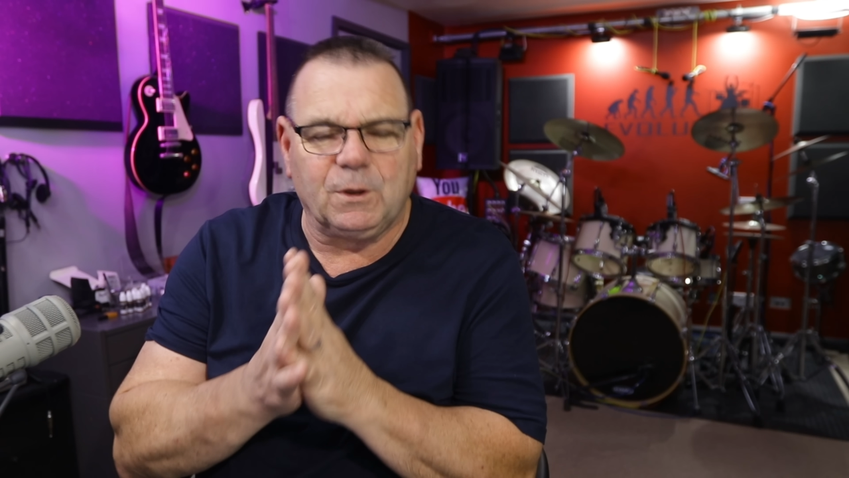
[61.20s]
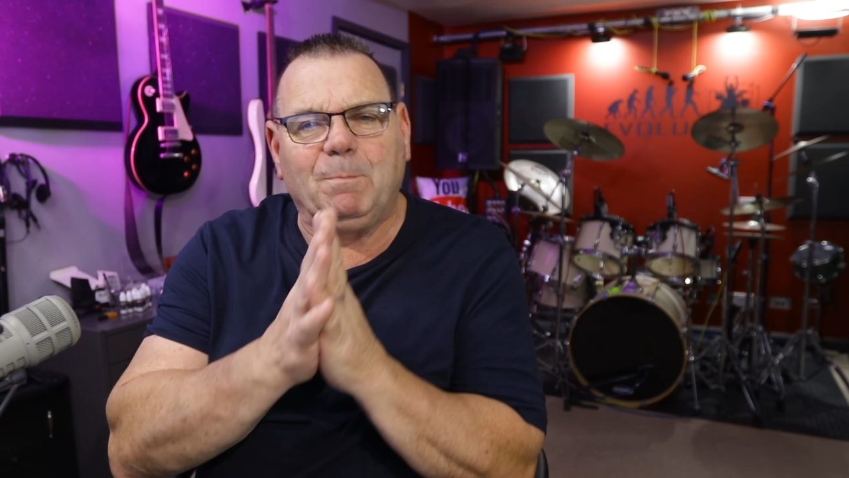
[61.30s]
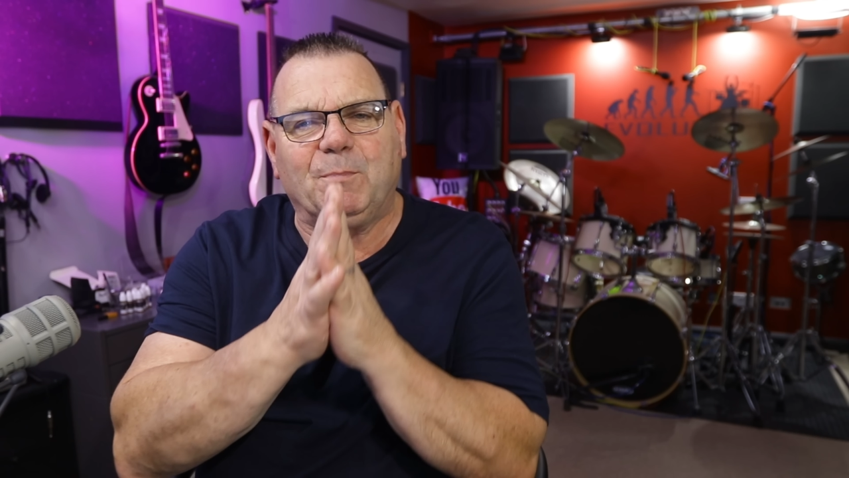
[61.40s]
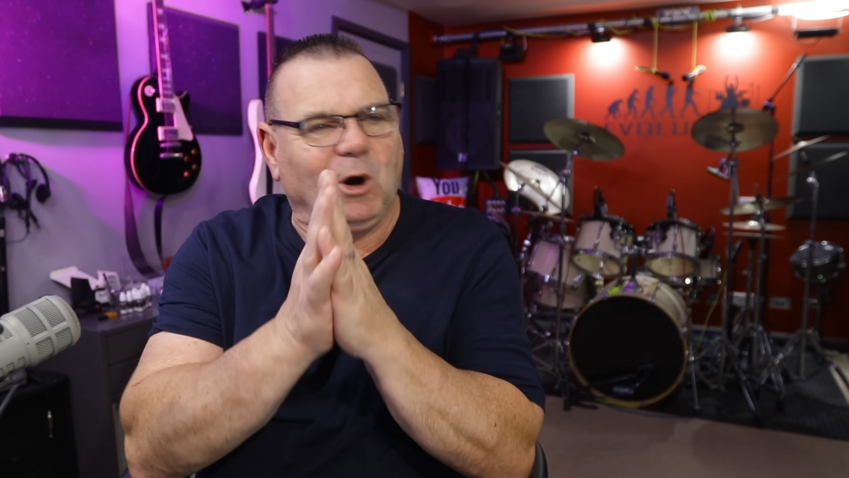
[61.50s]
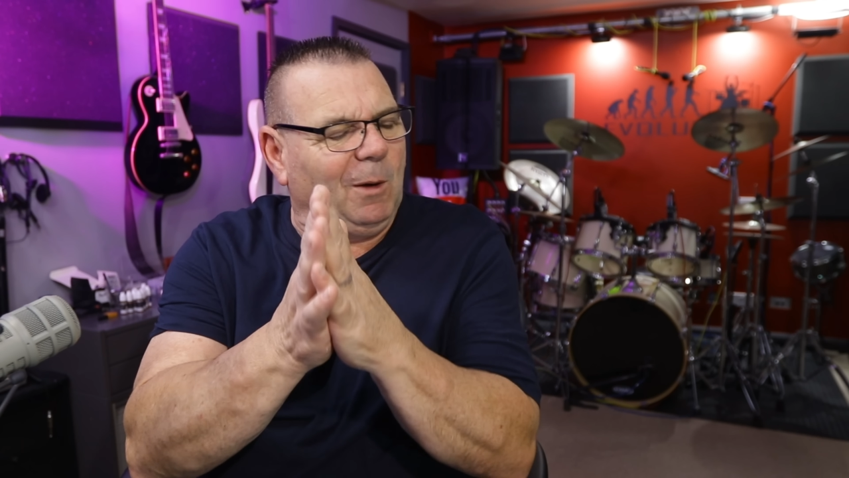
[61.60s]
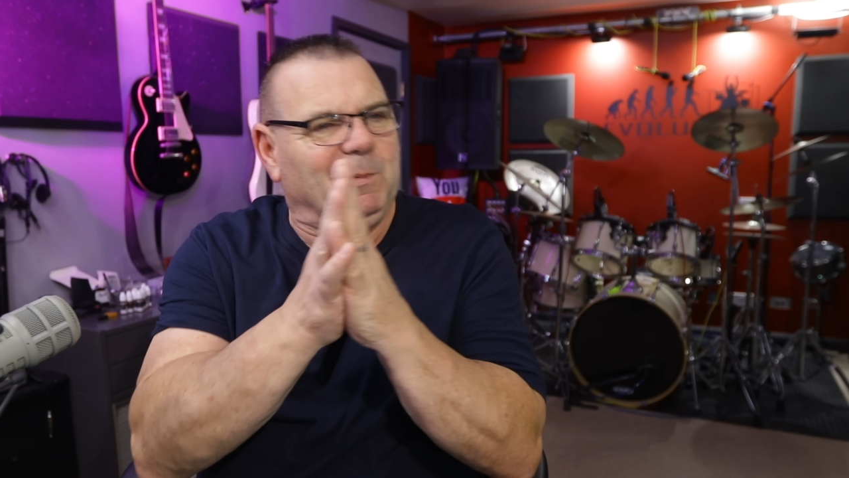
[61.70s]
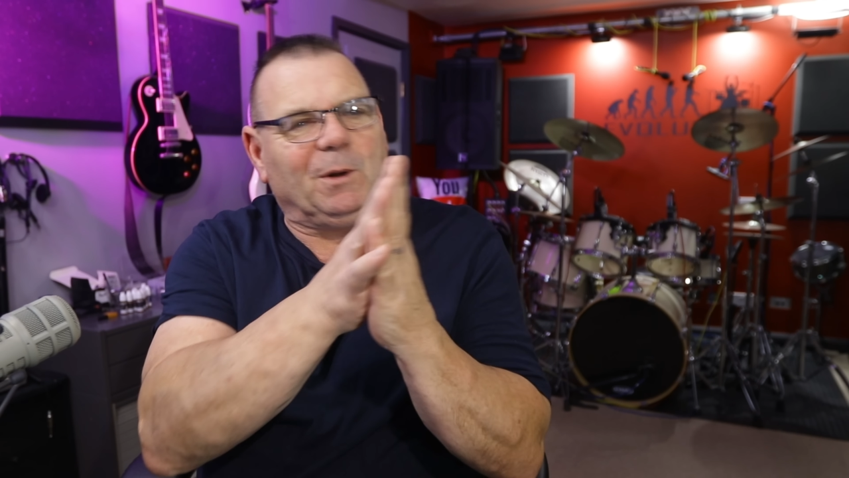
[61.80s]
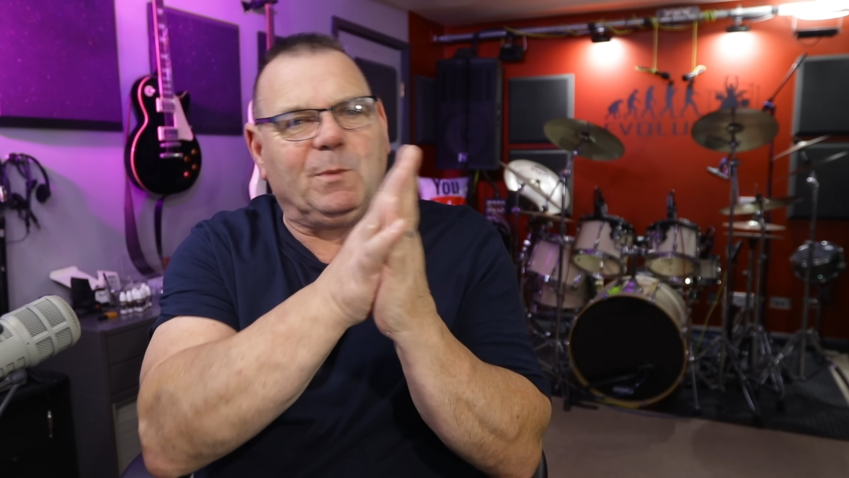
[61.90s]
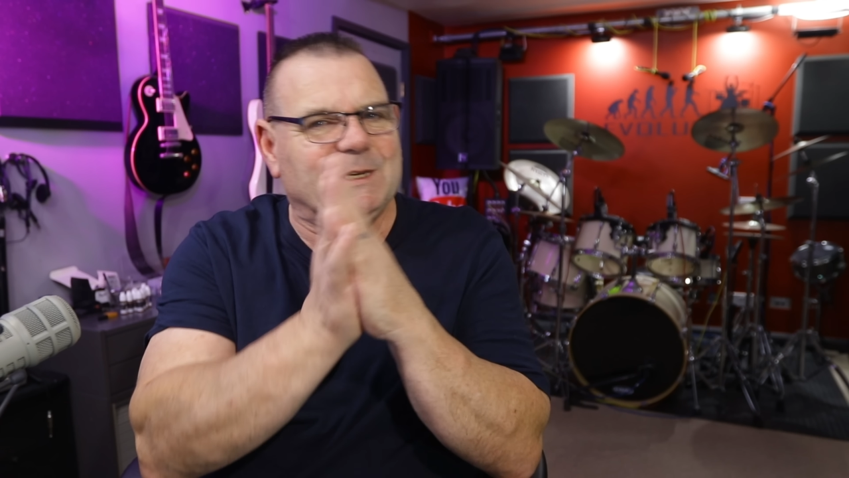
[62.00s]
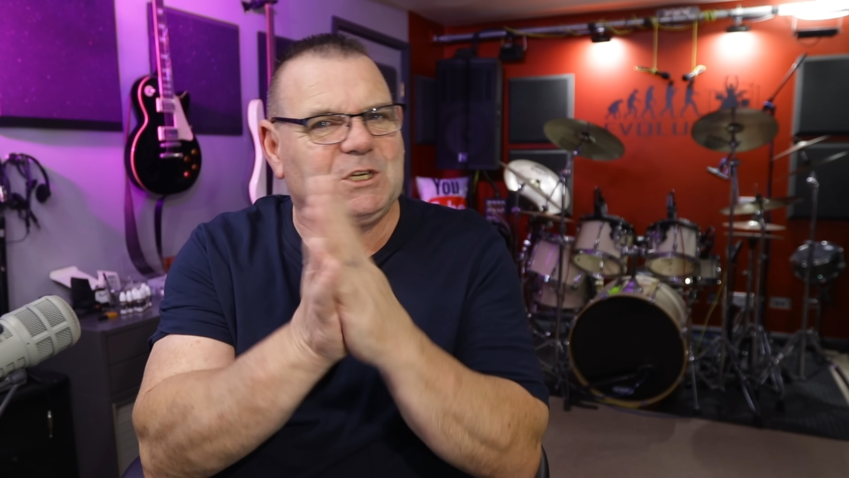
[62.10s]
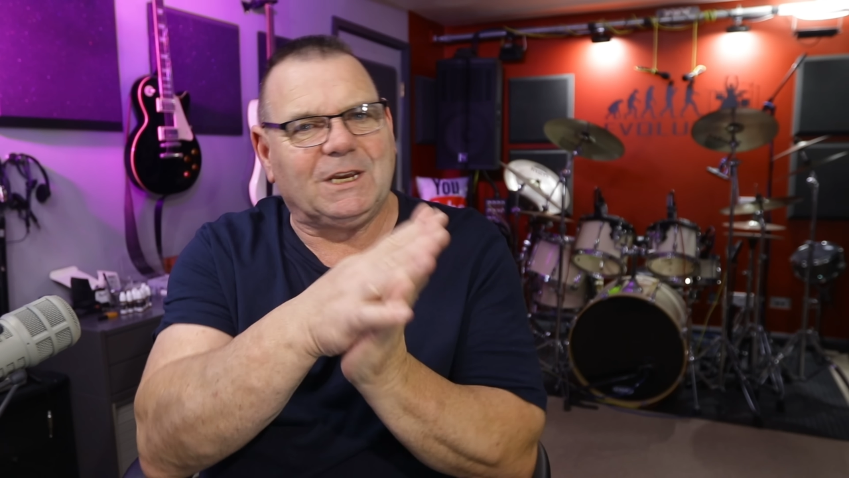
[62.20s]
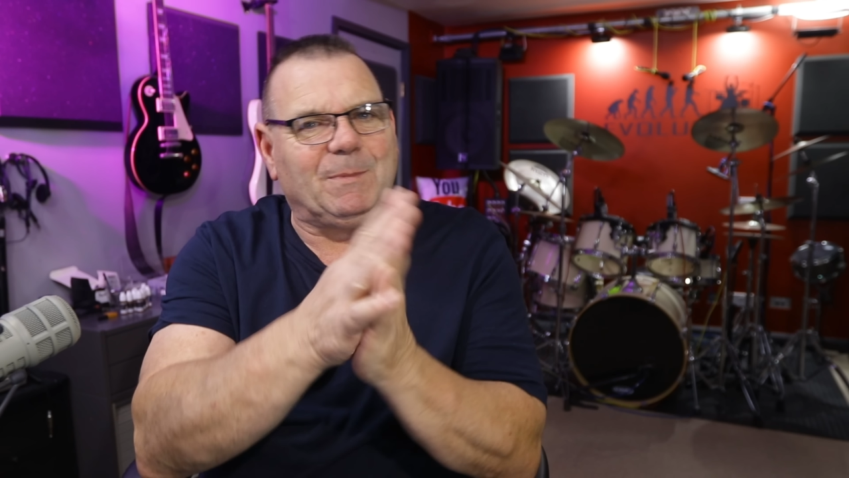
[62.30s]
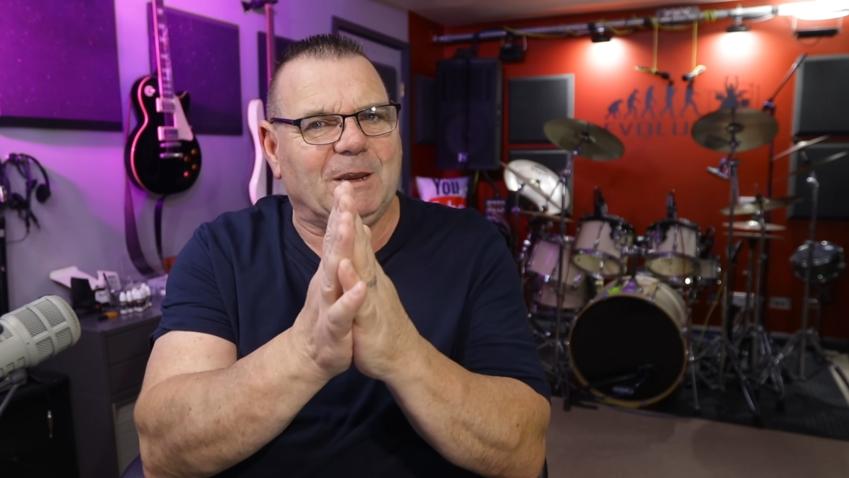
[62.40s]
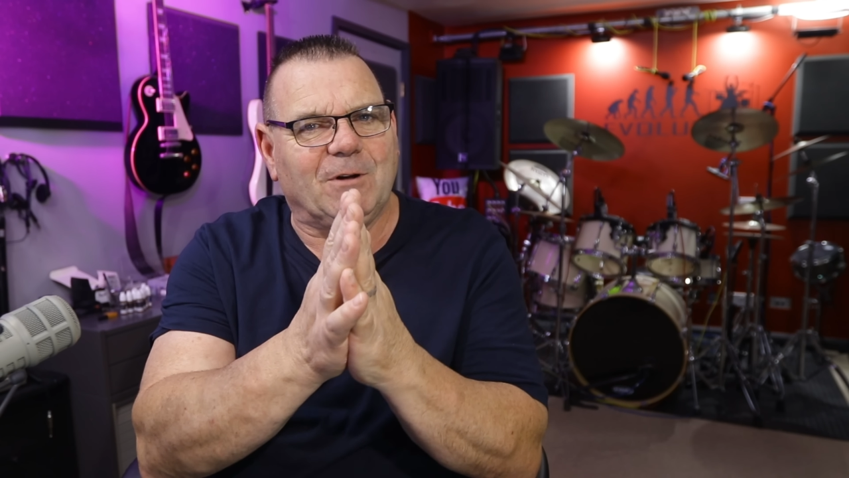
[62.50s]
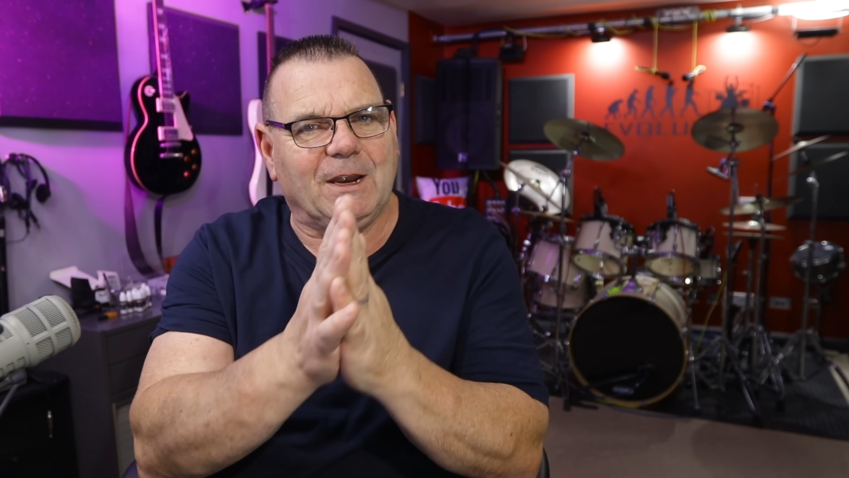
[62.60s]
the problem with
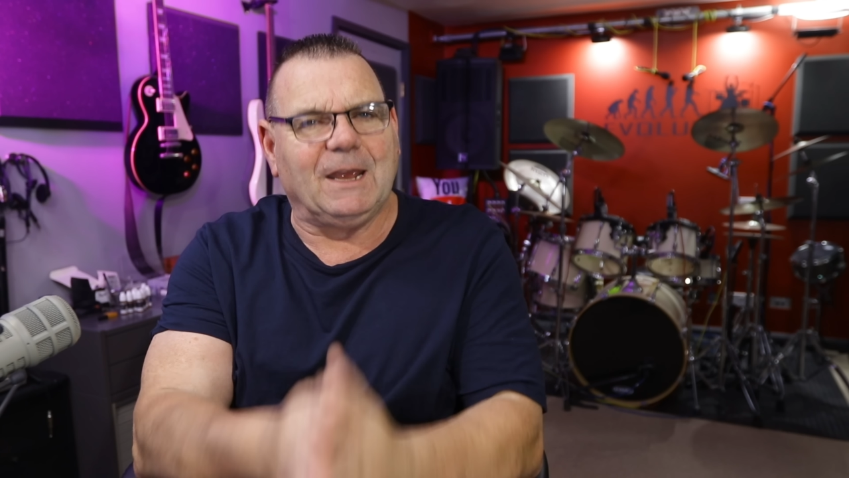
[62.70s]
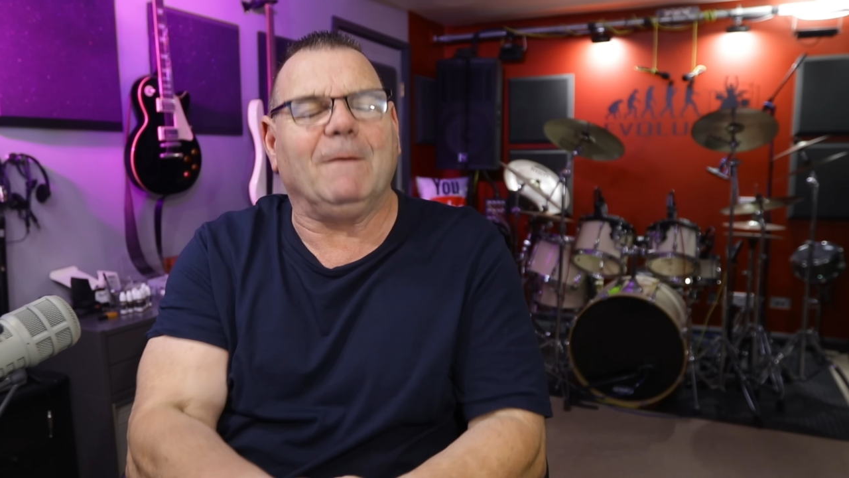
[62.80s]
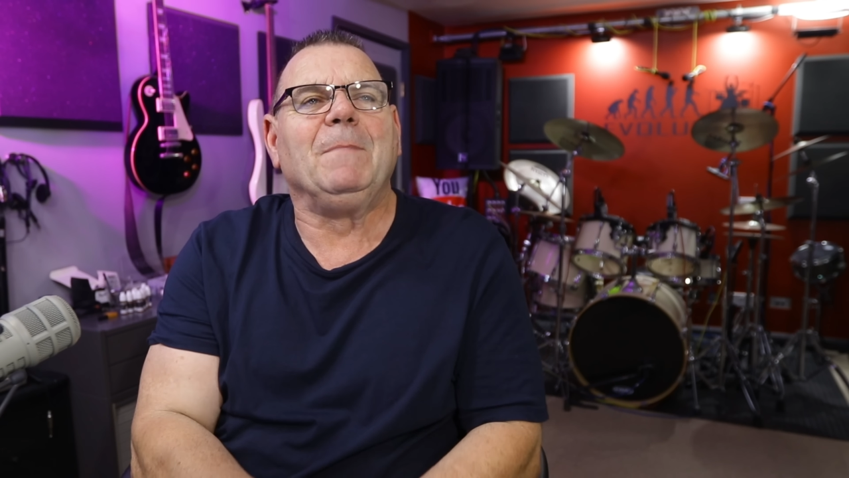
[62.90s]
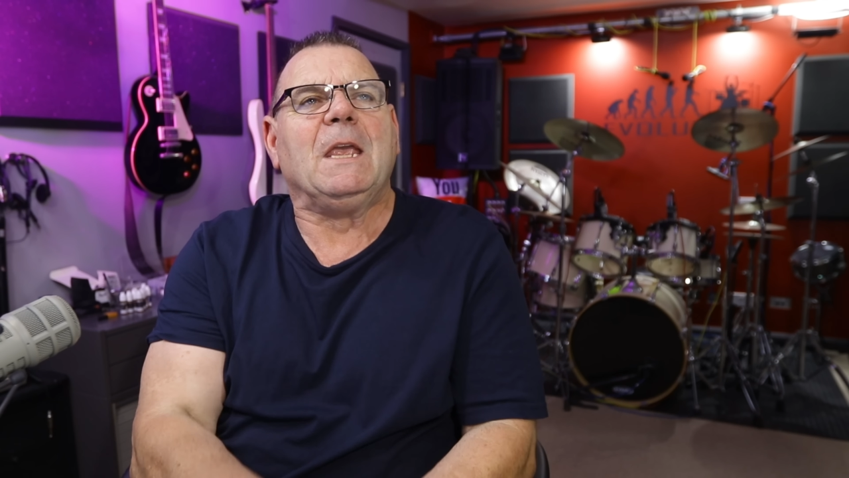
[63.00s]
CB radio.